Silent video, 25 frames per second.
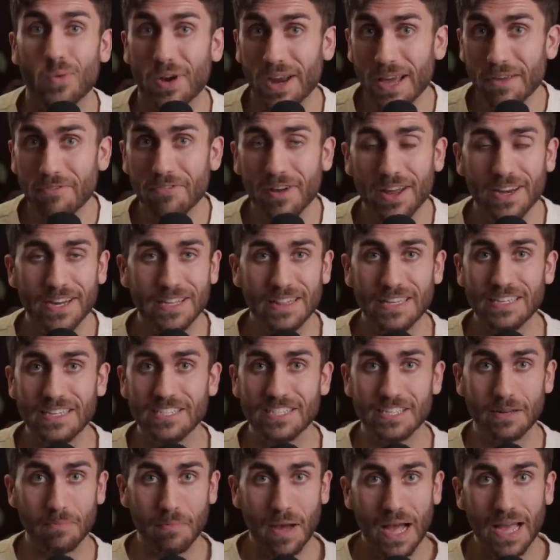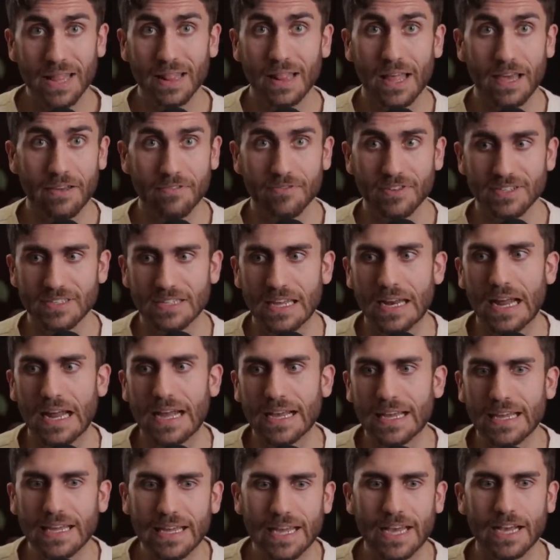What I find, at least in my life, is that I
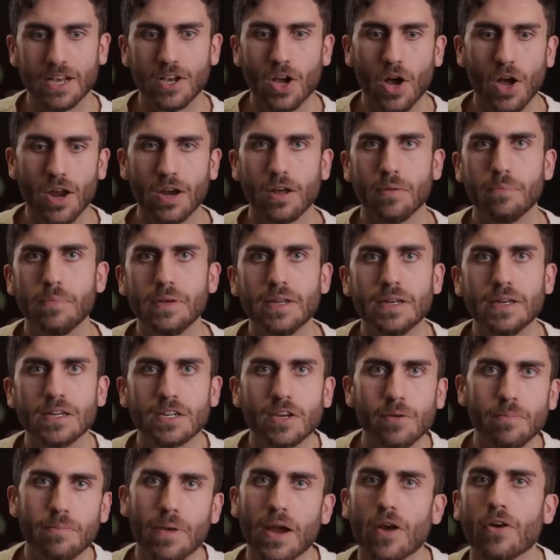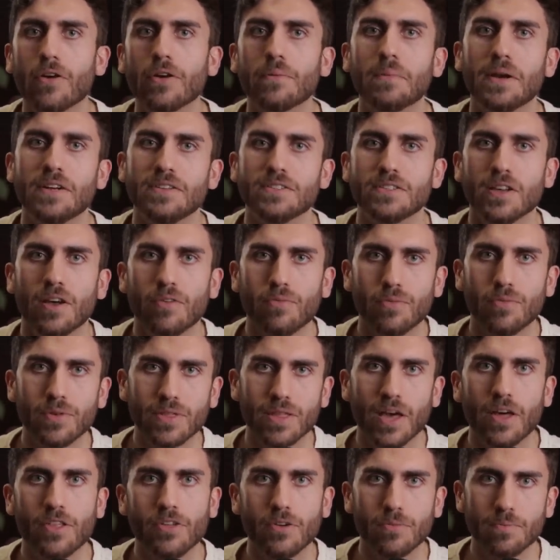can get caught up in comparing myself with
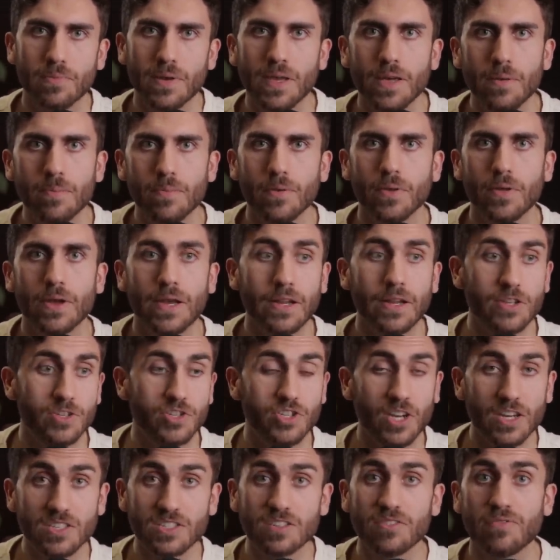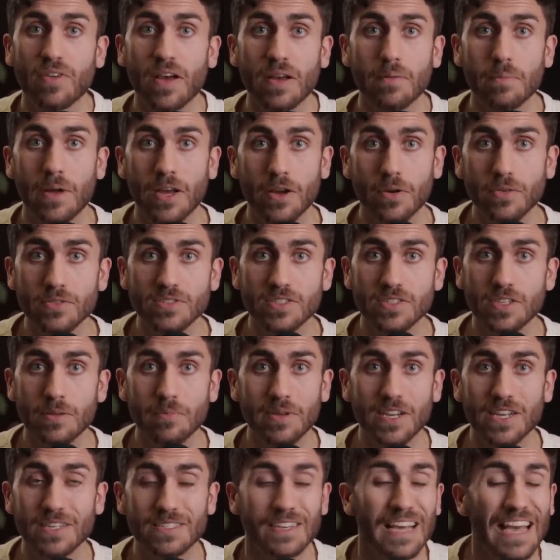other people and justifying my own sin
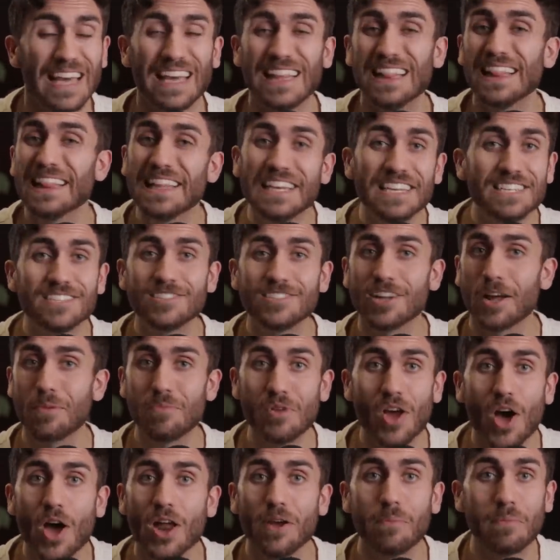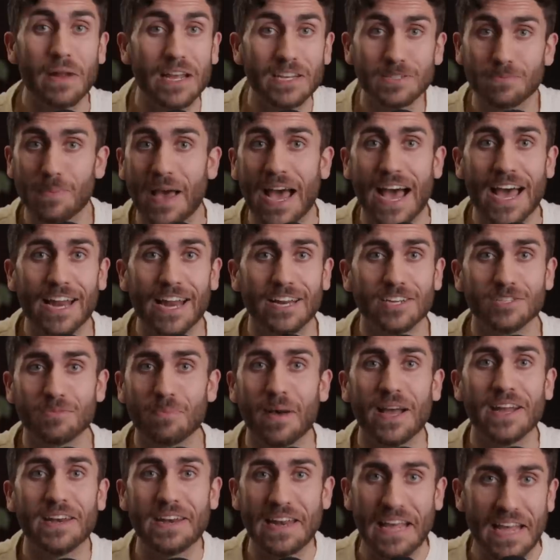because at least I'm not as bad as
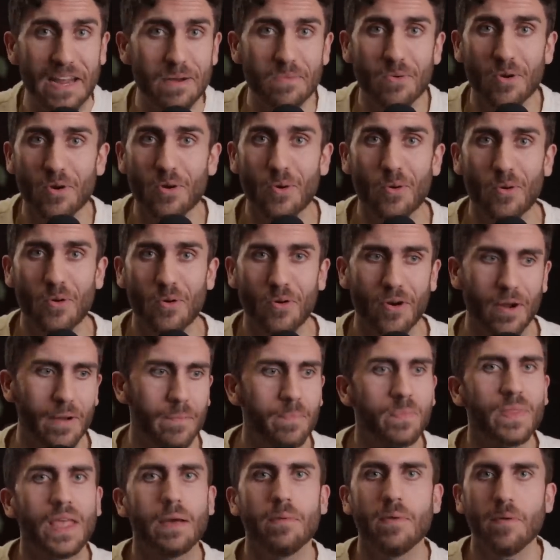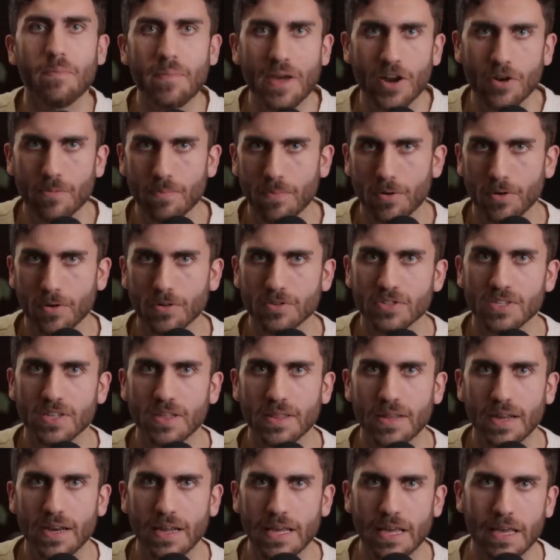my neighbor, or I'm a better person
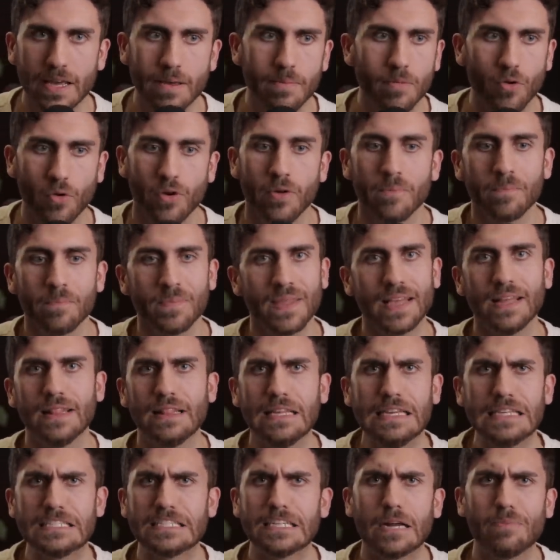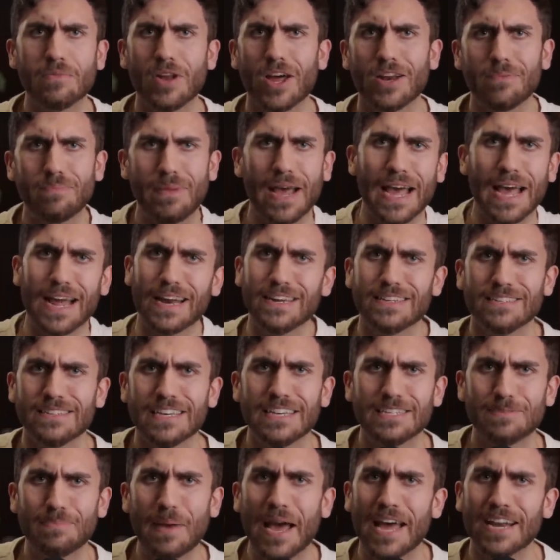than him, or at least I'm not bad
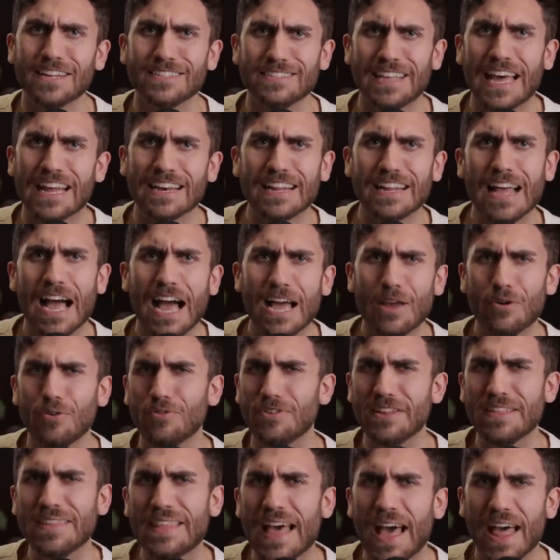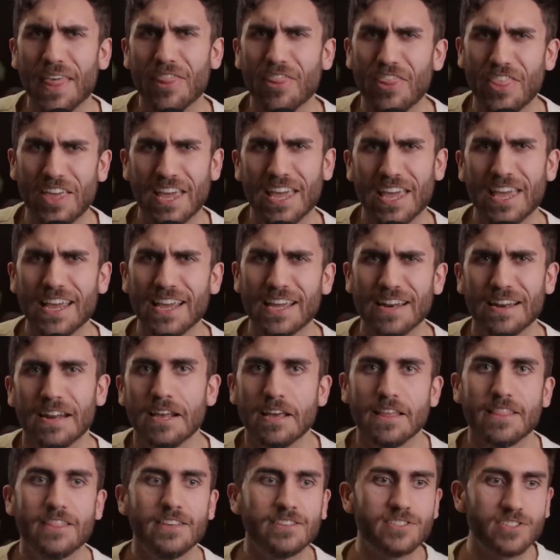as bad as that guy who did that thing, and
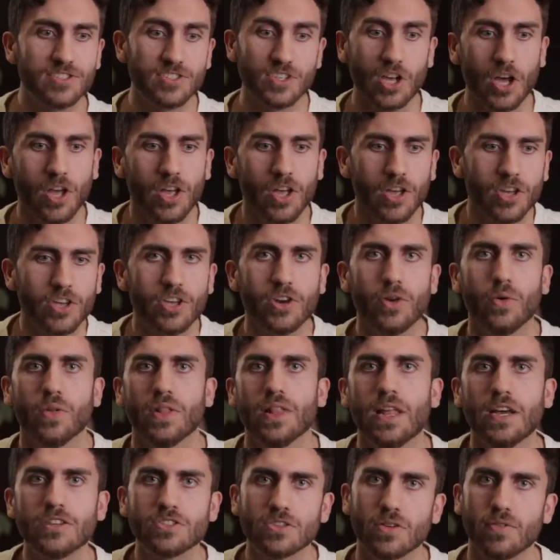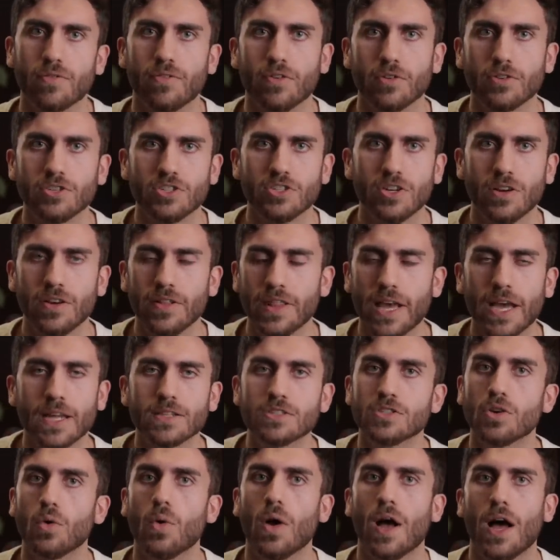this is a, you know, lesser version of that,
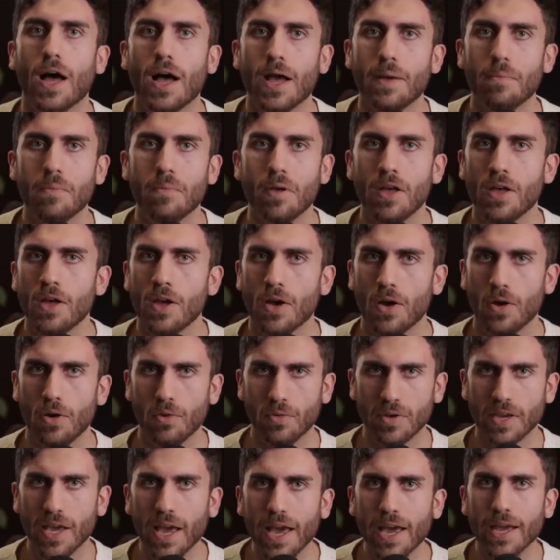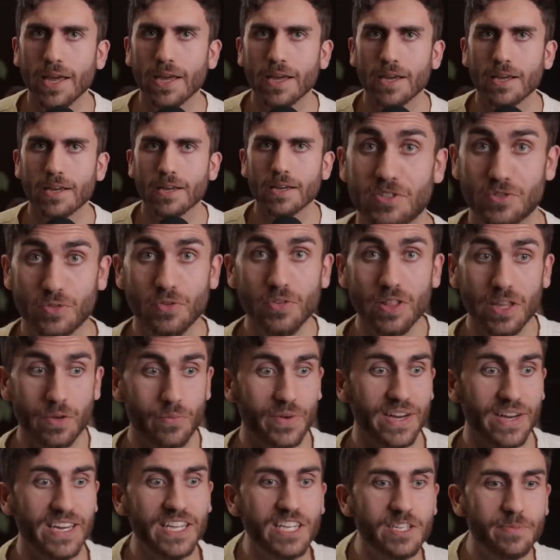so I'm okay. But truly,
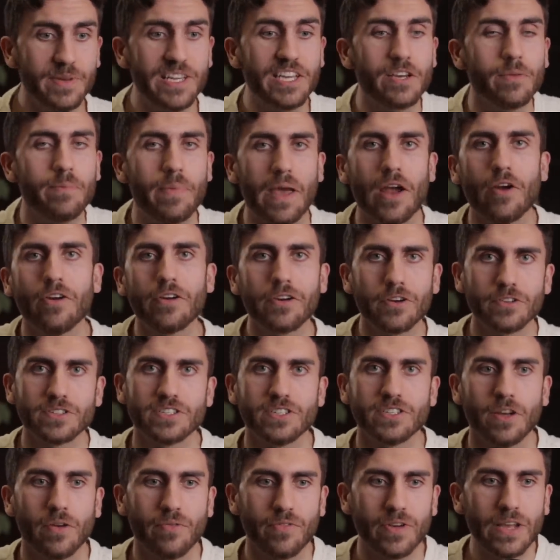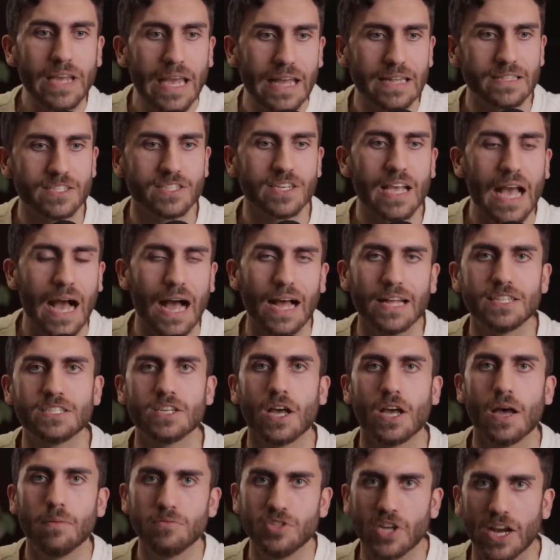we need to be comparing ourselves against God's
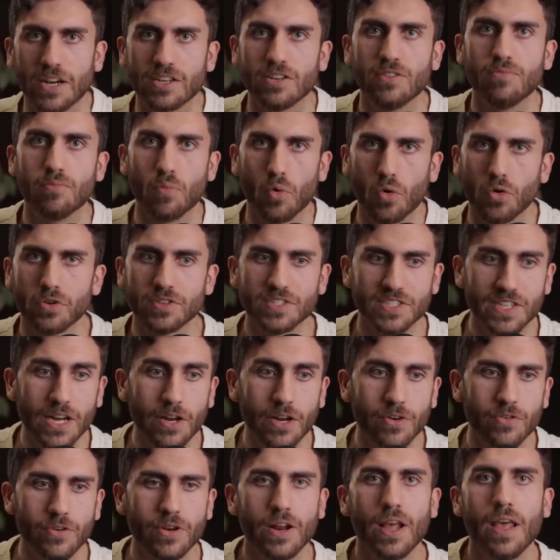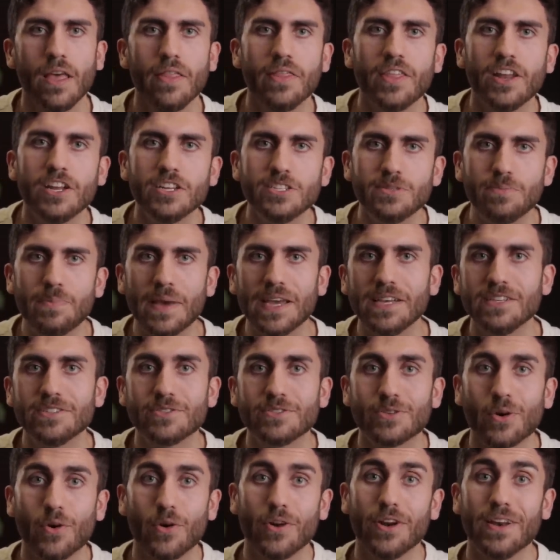objective moral standard that is
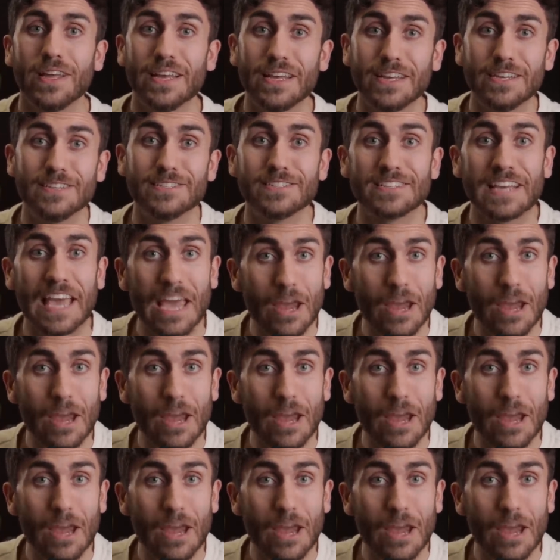based on his